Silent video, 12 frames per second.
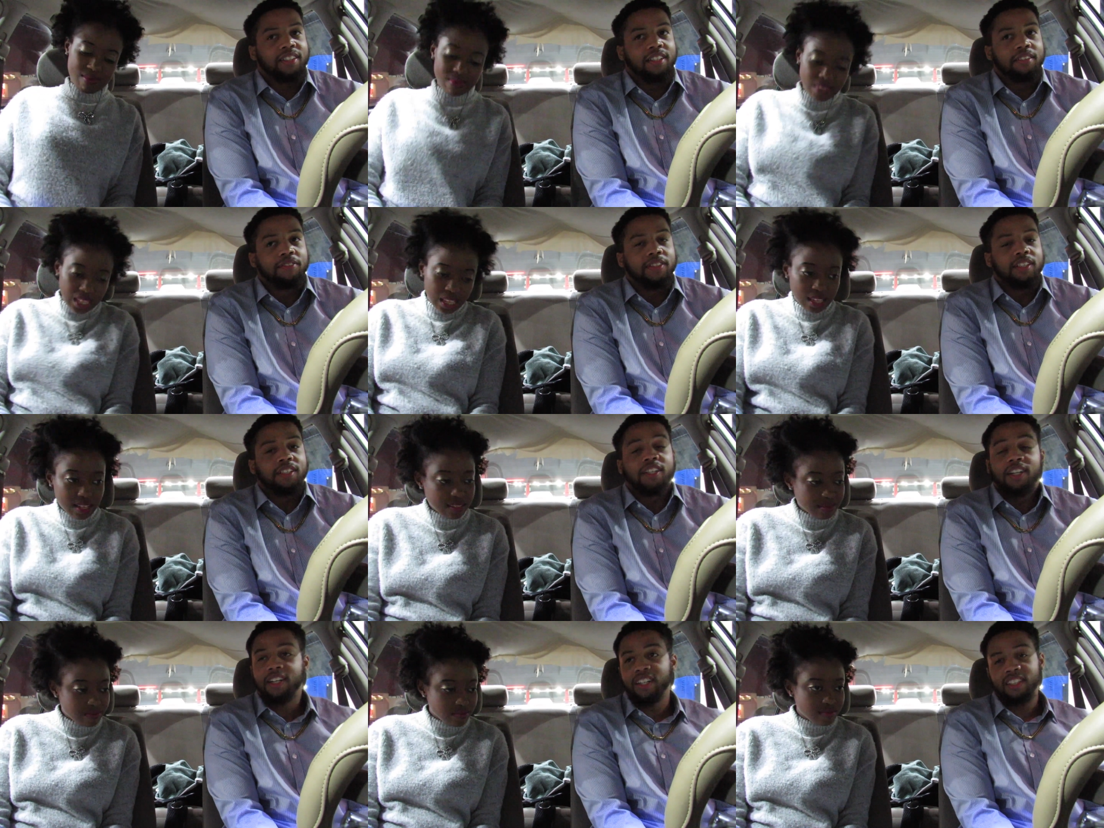Speaker 1: even
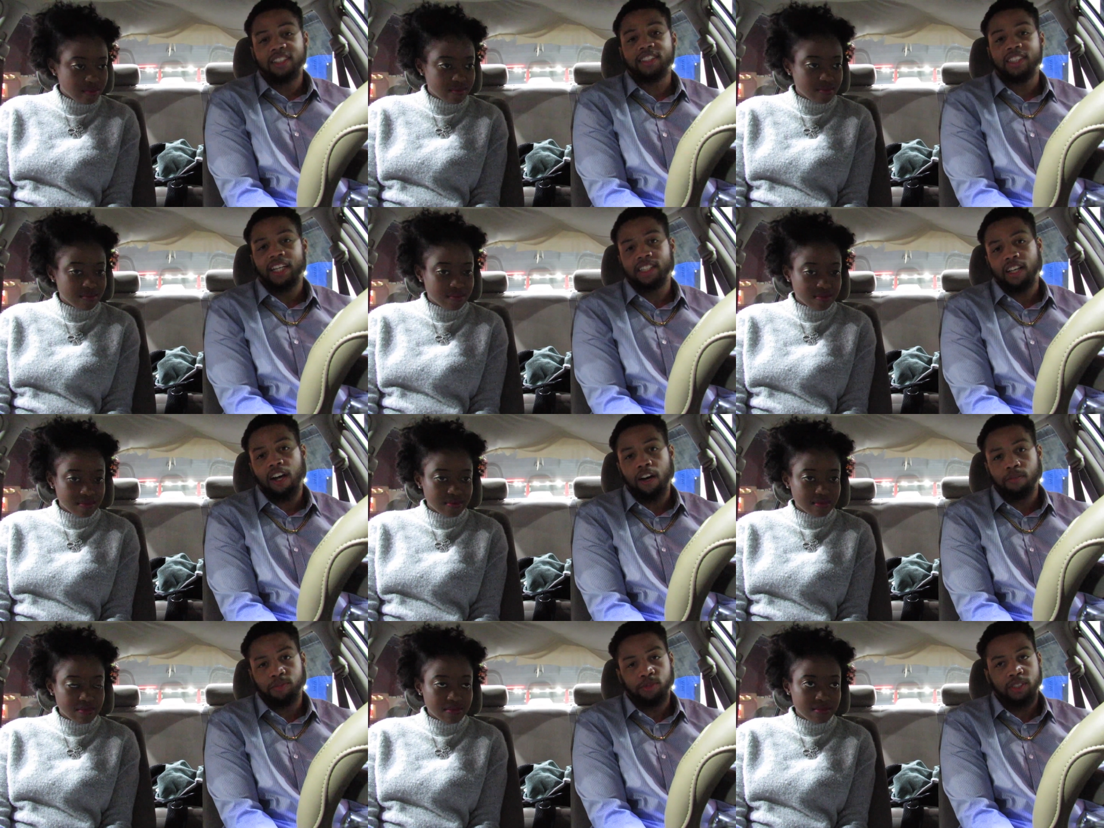the hugs at
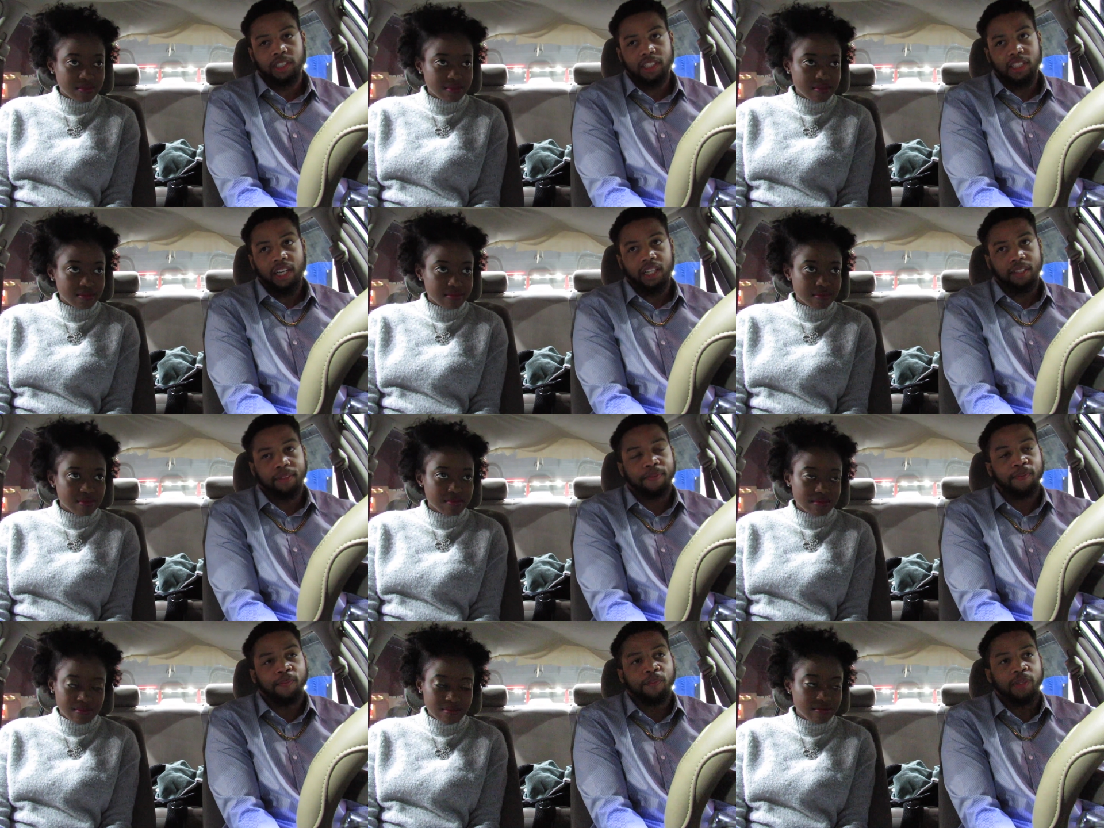times would just like
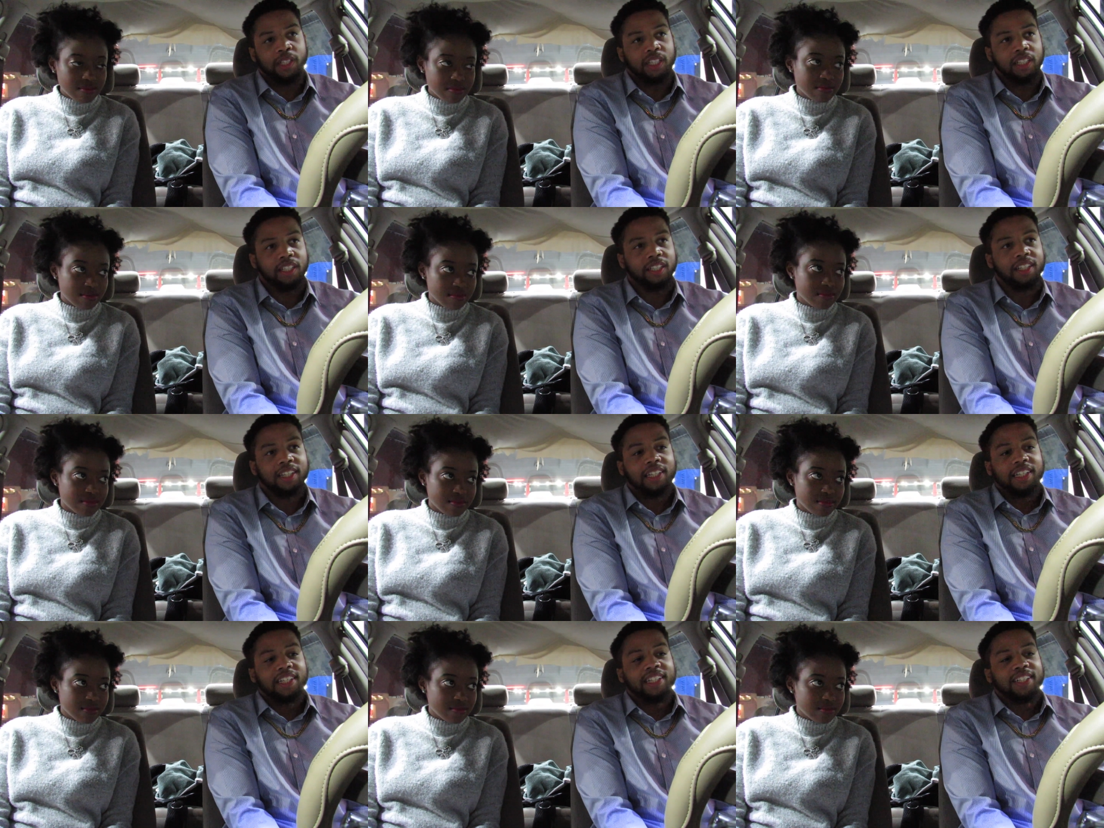be
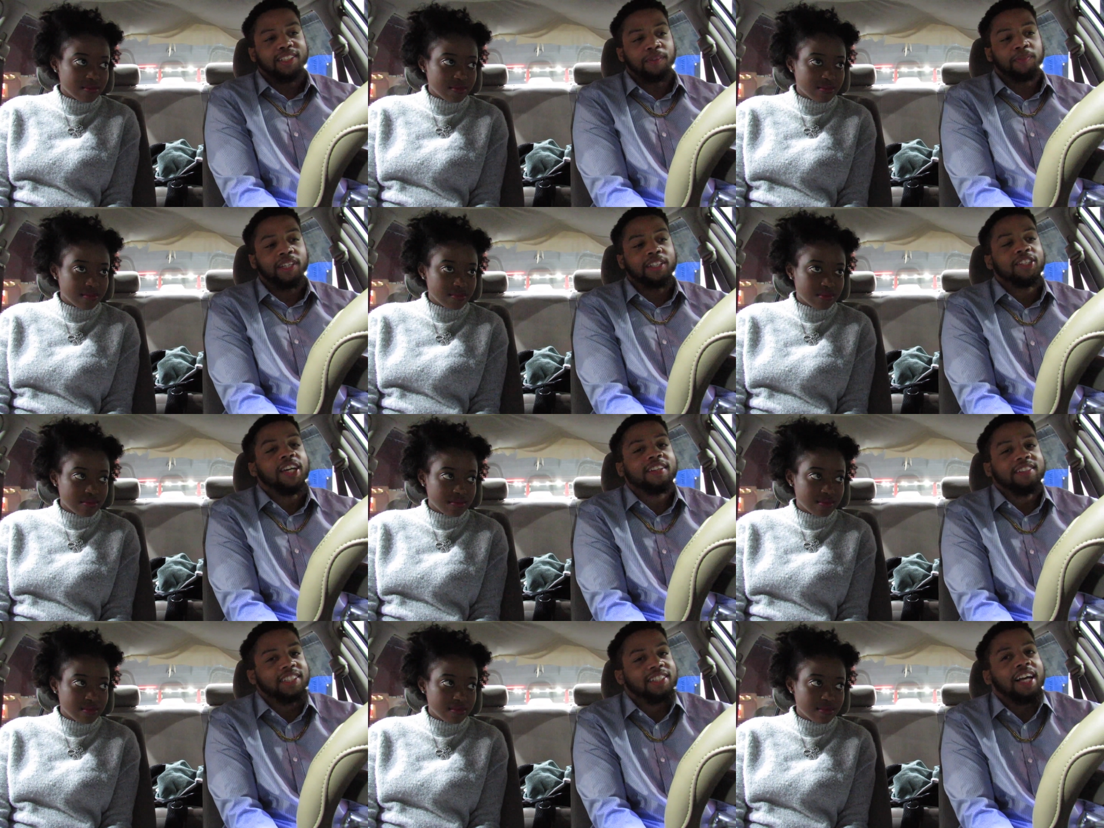something that you
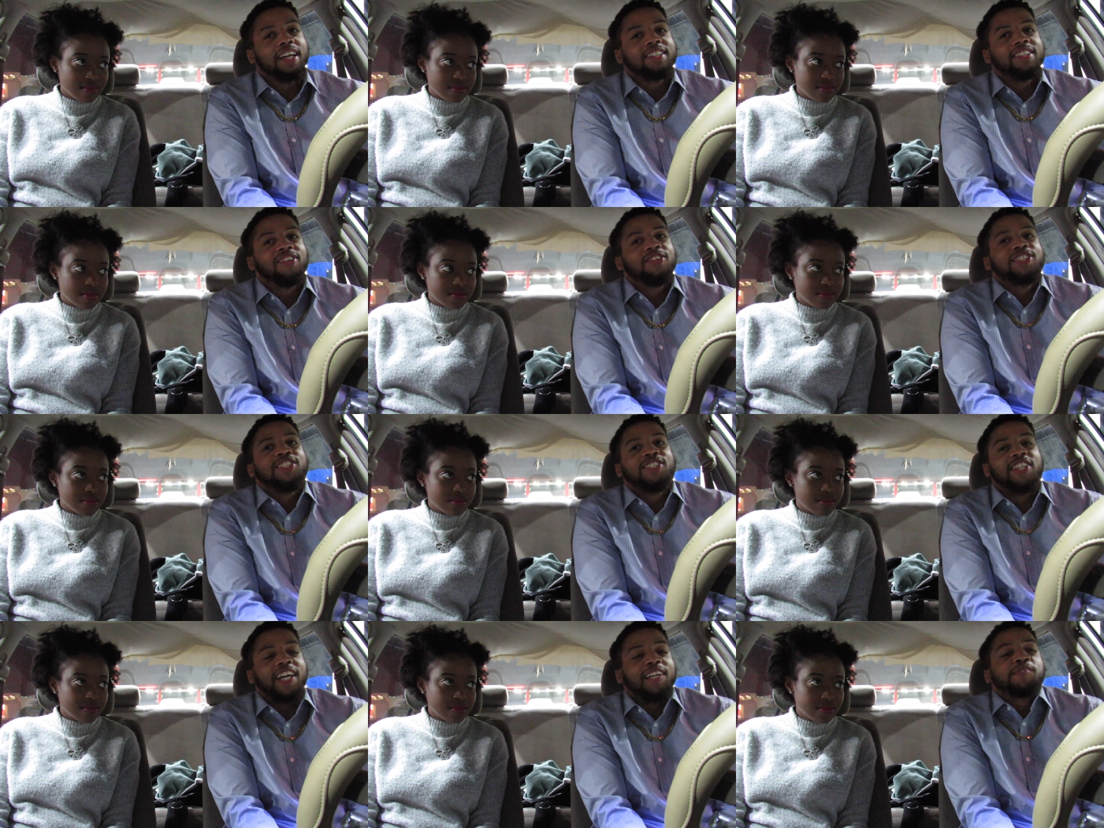have to just like
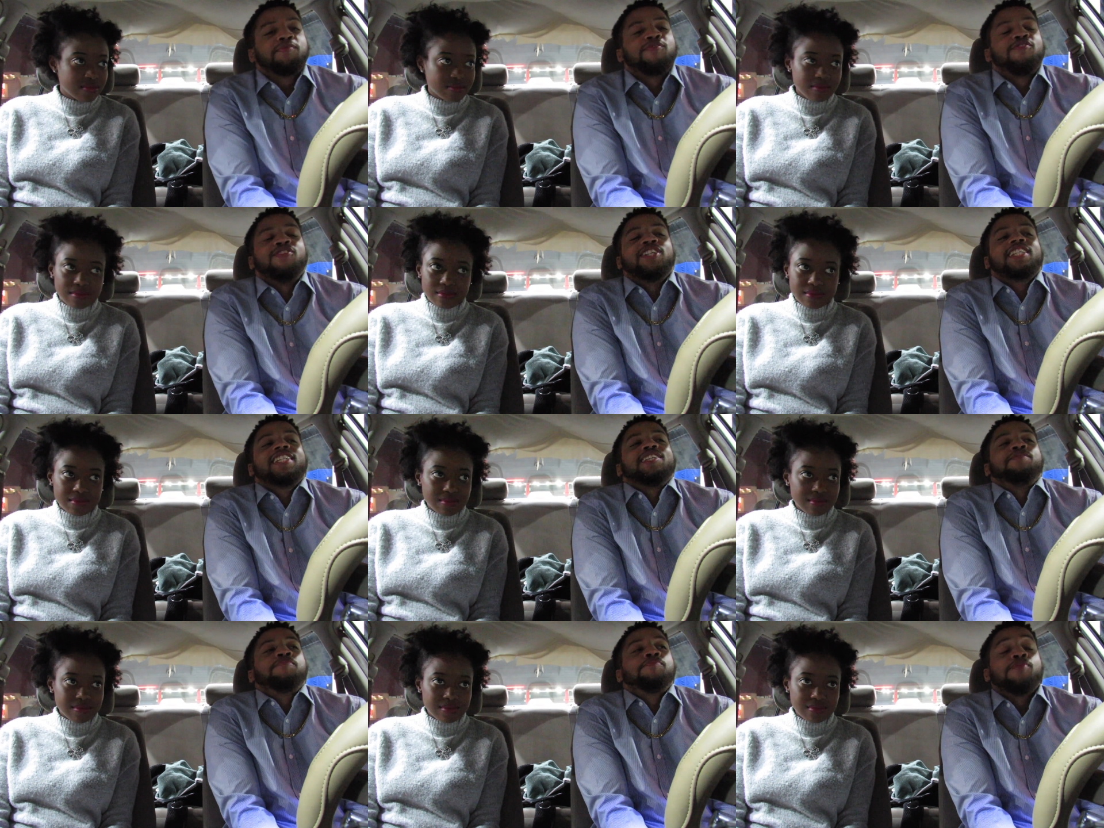rest- like
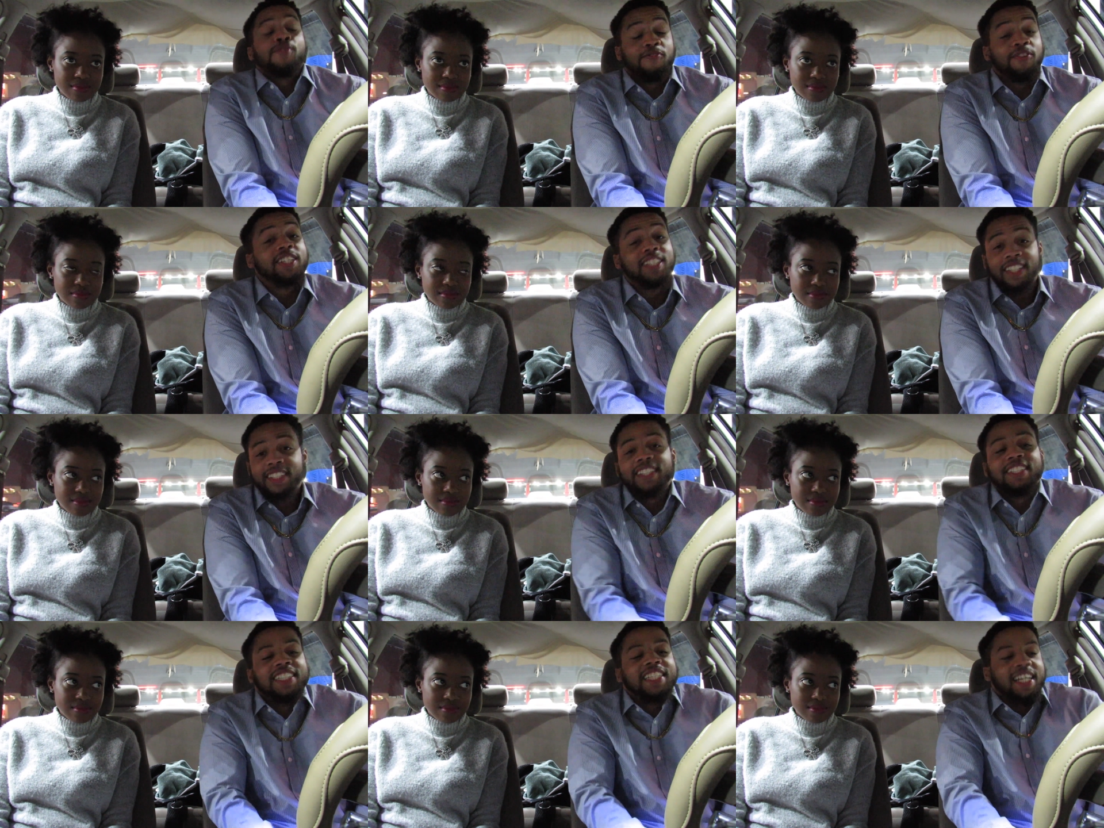physically put
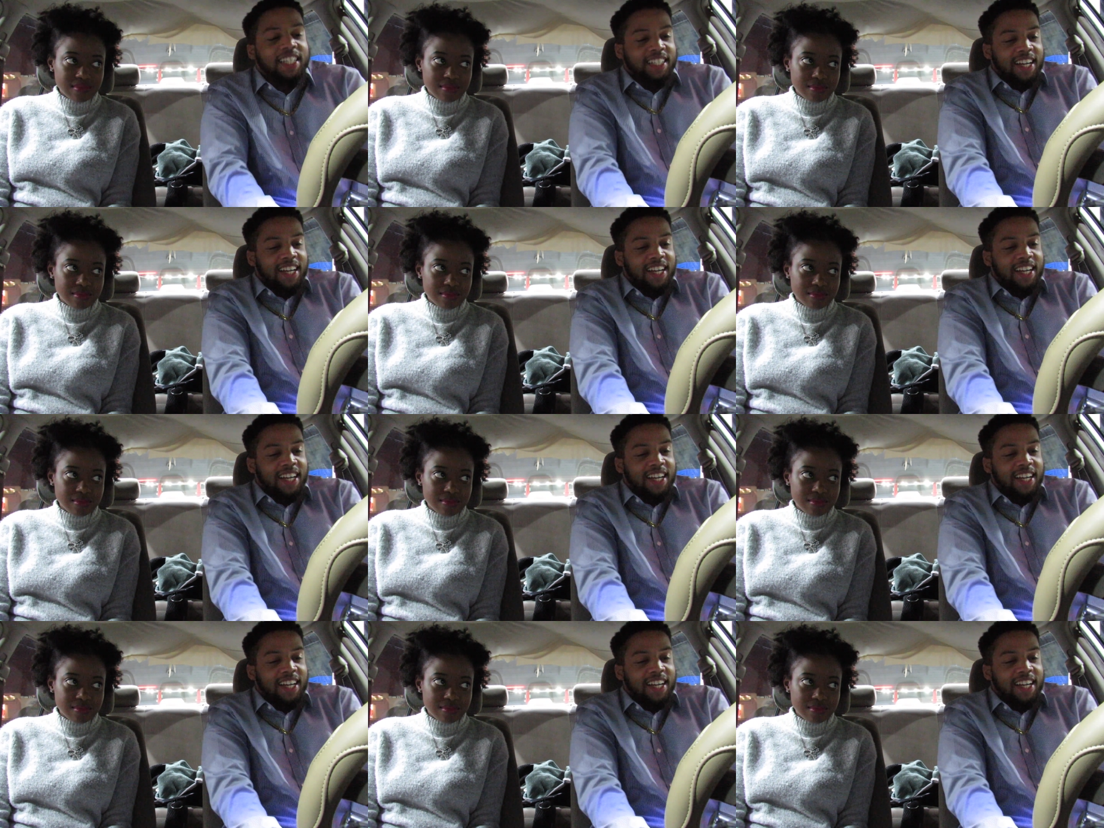physically just like